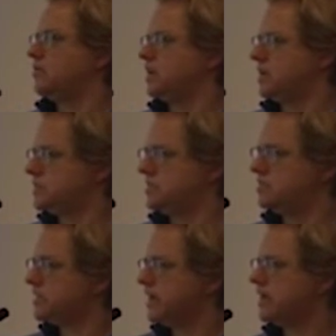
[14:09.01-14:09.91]
an
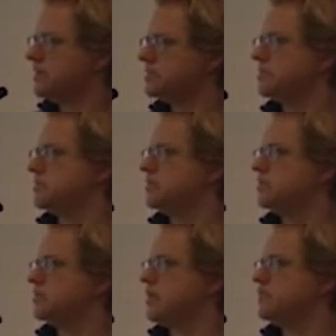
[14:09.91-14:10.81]
ACD plan is going to be
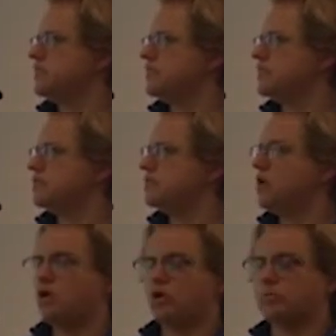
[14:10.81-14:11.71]
the right
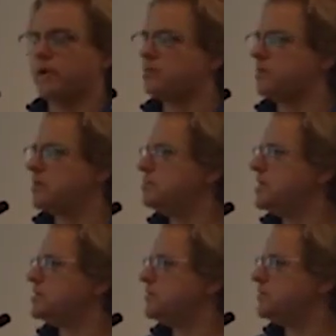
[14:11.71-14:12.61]
vehicle, or it might be a
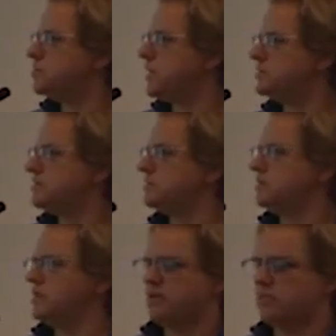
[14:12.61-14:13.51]
piece of a puzzle,